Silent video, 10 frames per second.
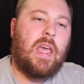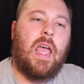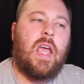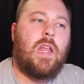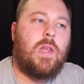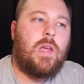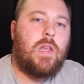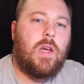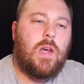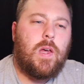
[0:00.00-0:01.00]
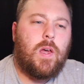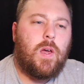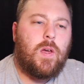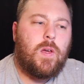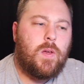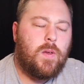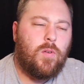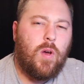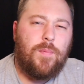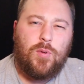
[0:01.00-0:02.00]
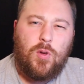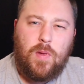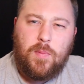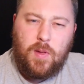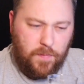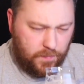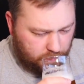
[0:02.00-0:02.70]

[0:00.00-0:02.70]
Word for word: a candied uh, grapefruit, maybe?